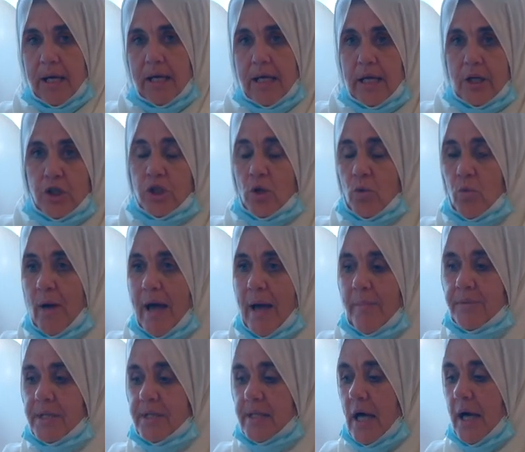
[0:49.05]
initial
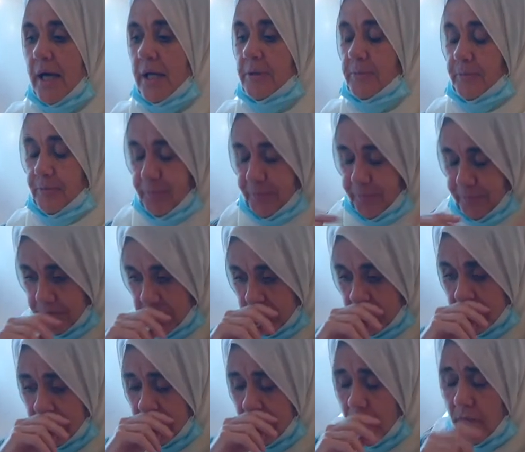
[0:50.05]
website,
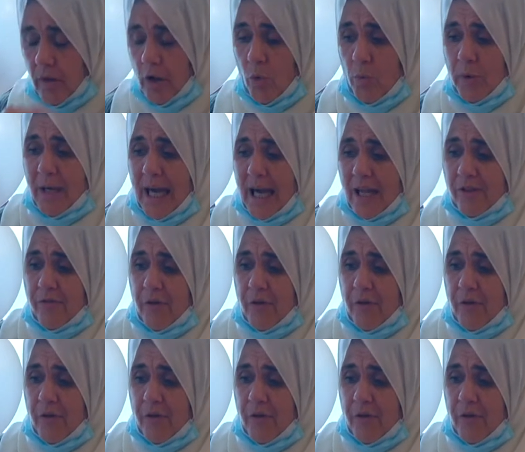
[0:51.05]
we had